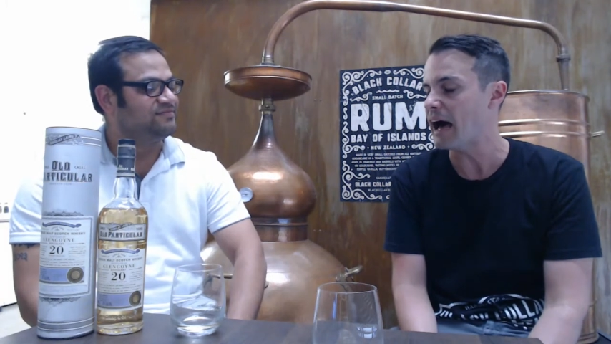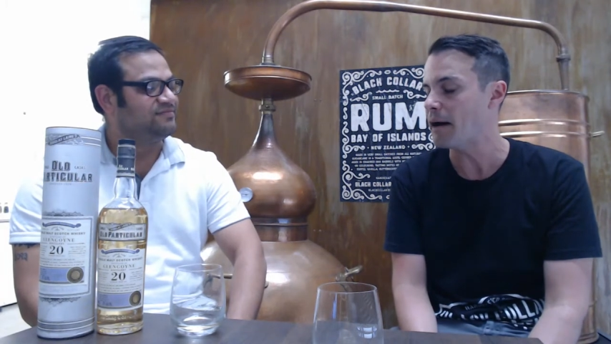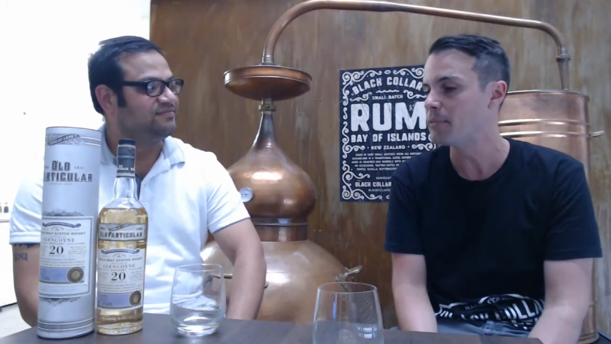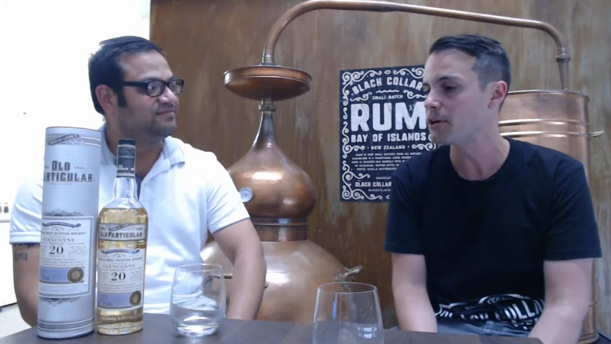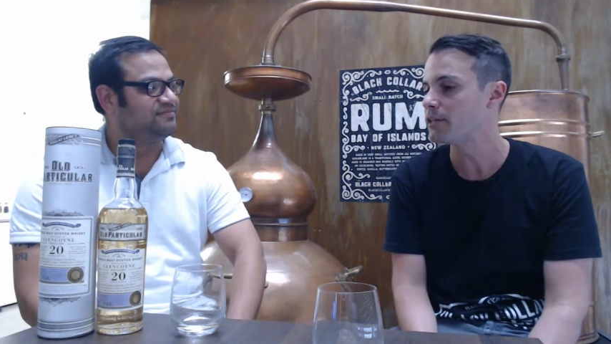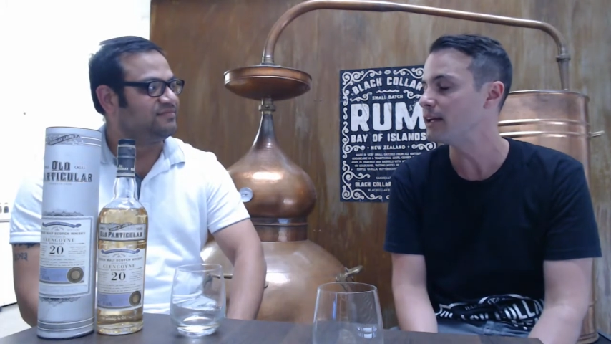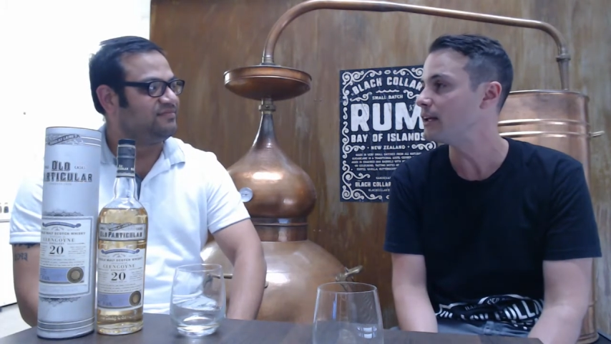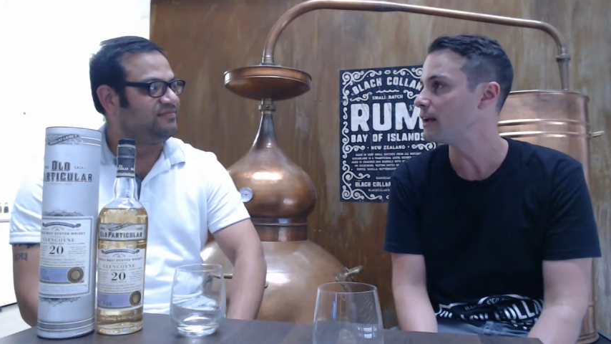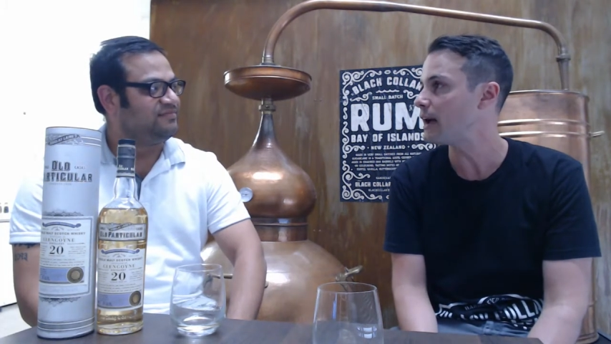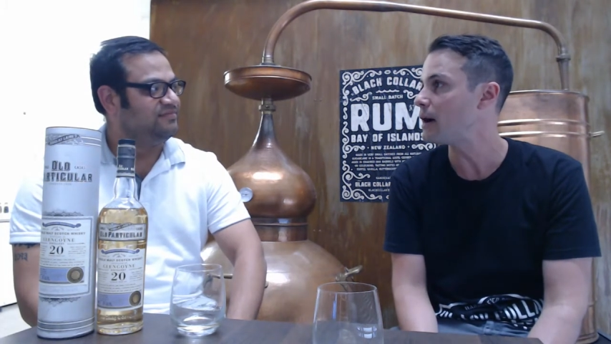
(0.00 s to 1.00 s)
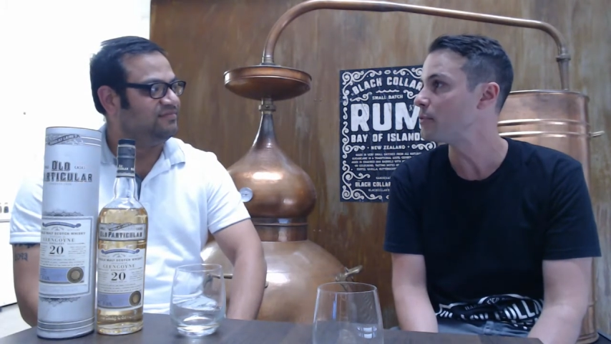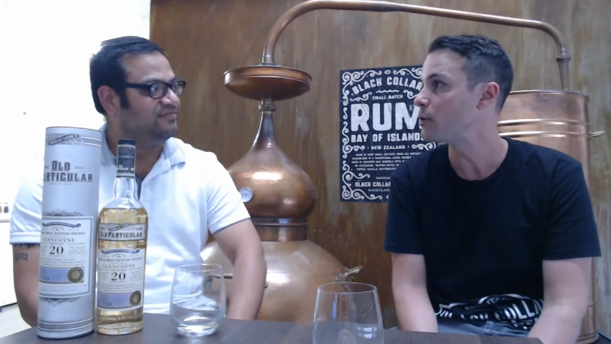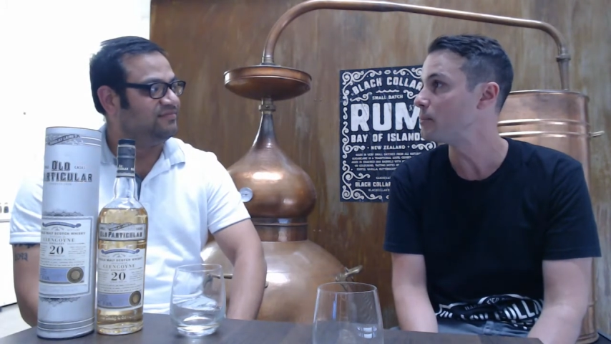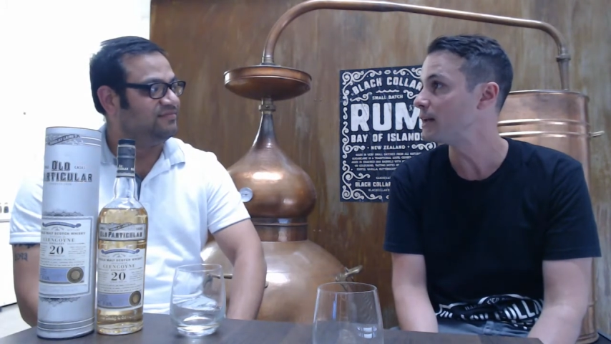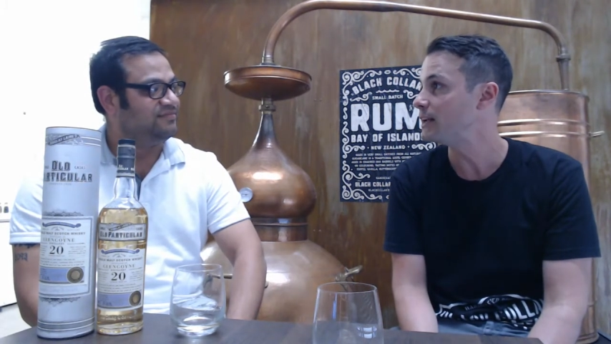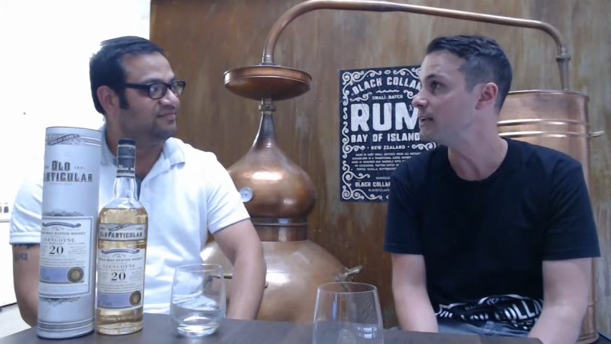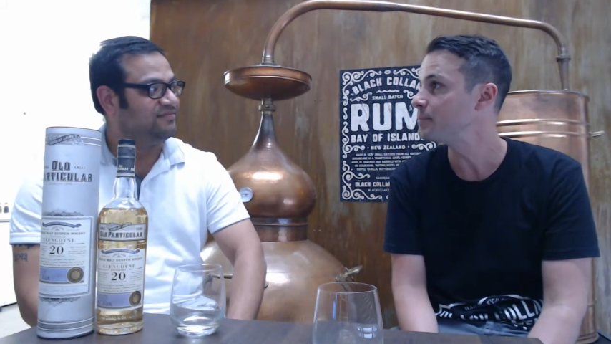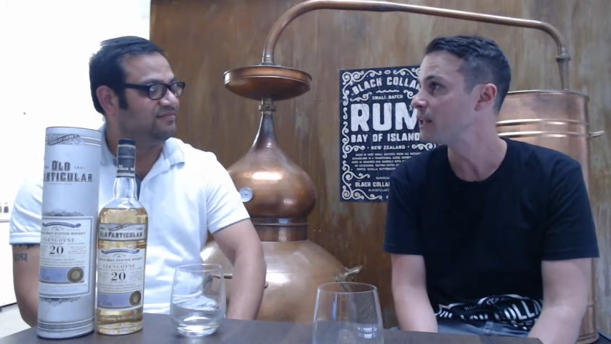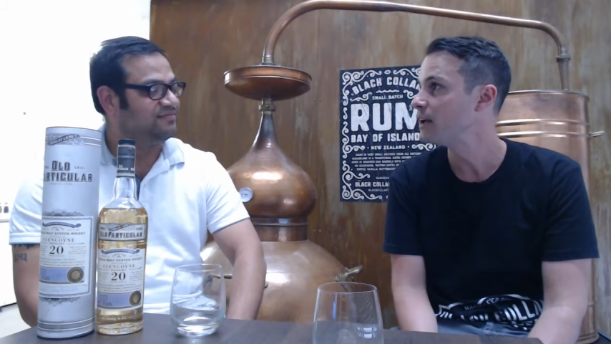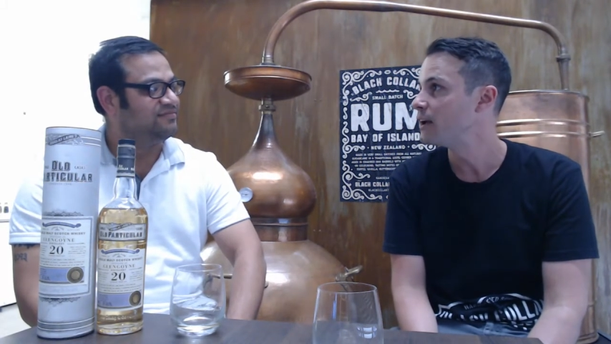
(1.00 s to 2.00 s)
Speaker 1: though the under money,
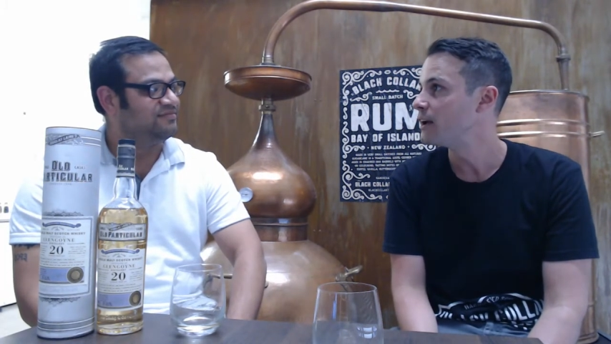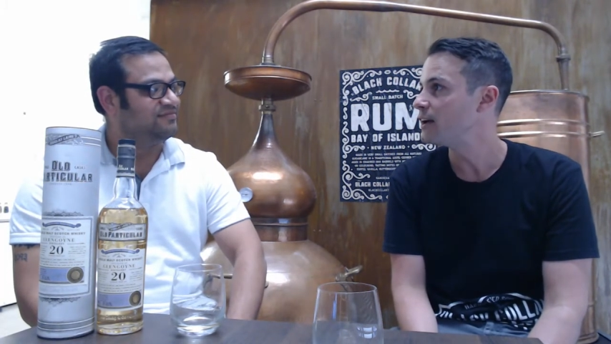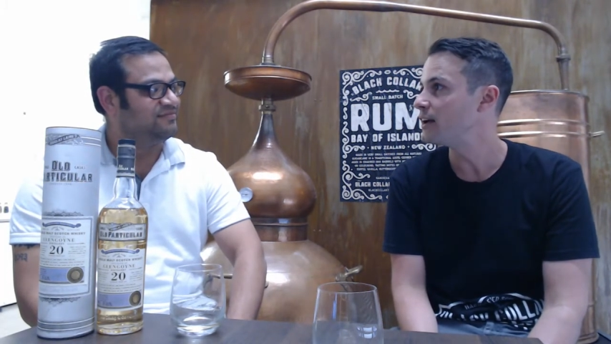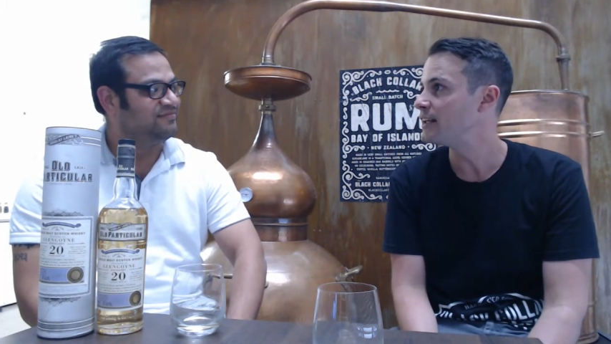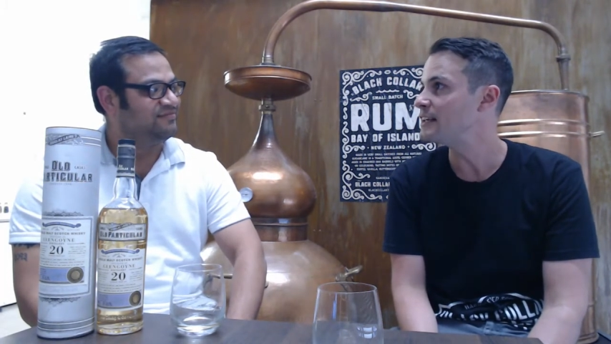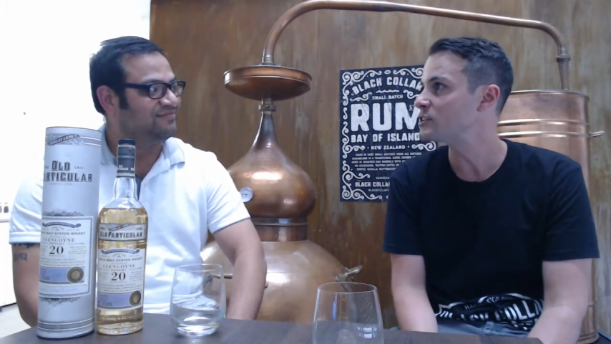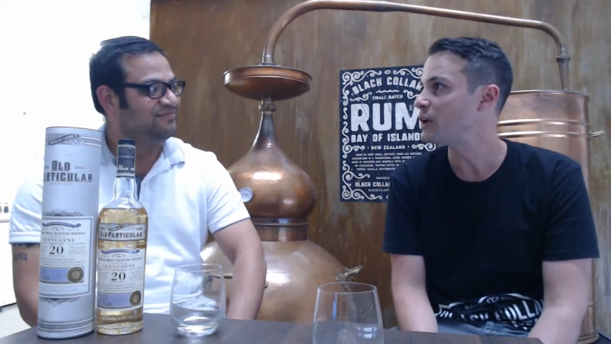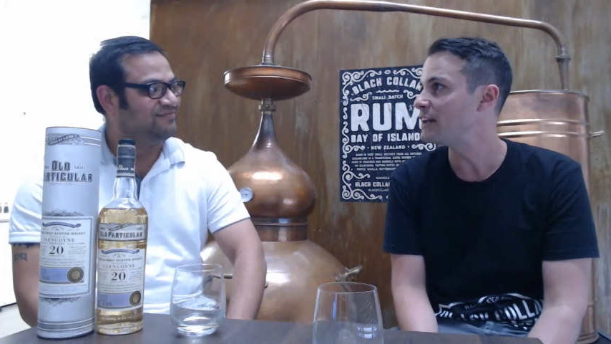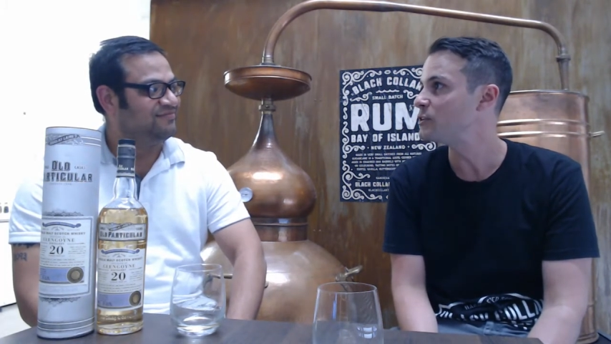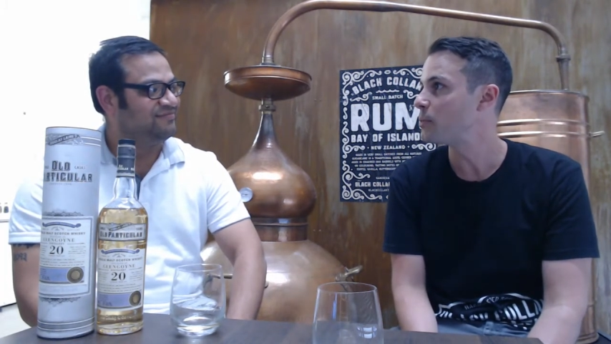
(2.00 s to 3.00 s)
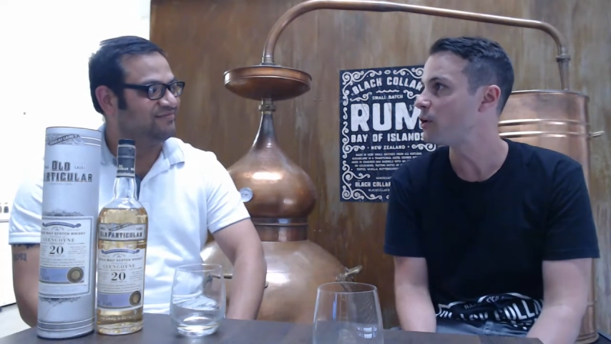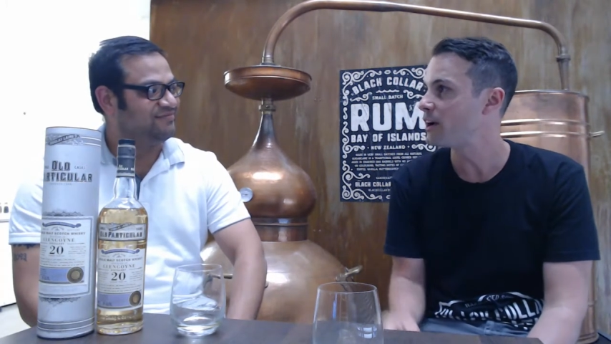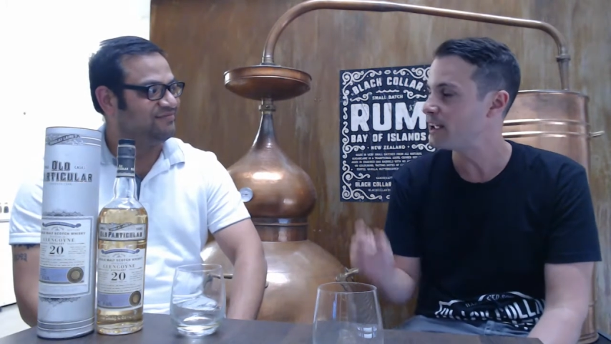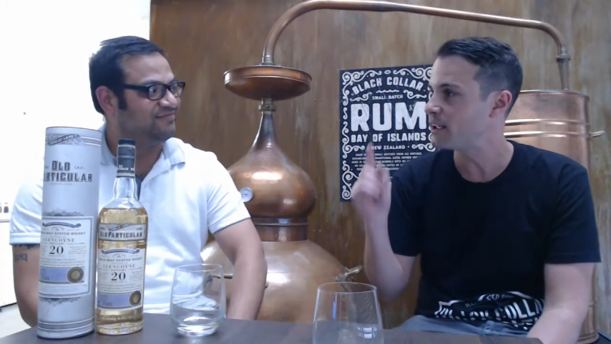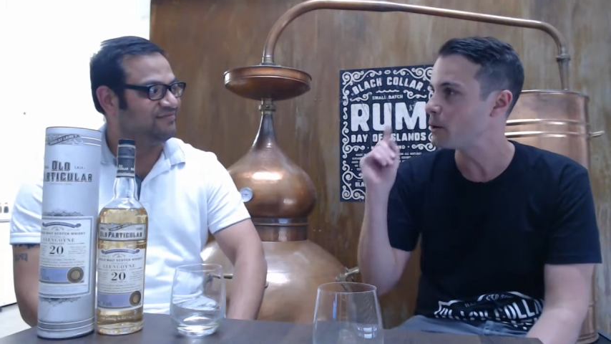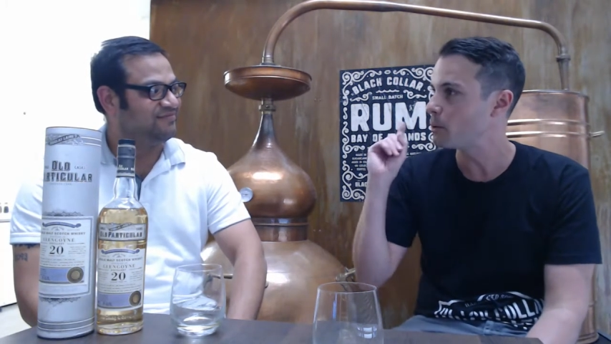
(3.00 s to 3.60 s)
yes, and you had to buy